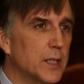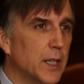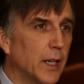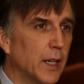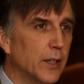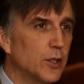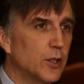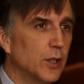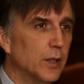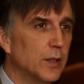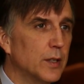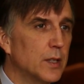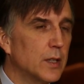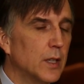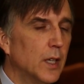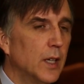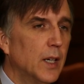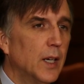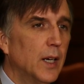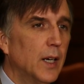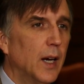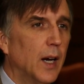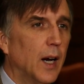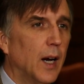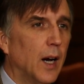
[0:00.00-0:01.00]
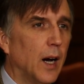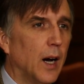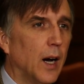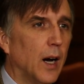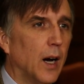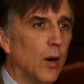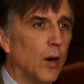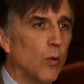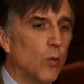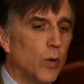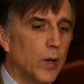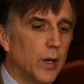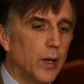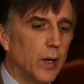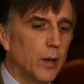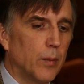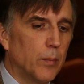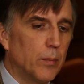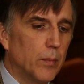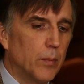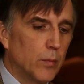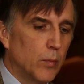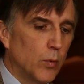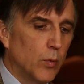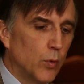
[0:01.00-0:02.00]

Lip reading: sessions, where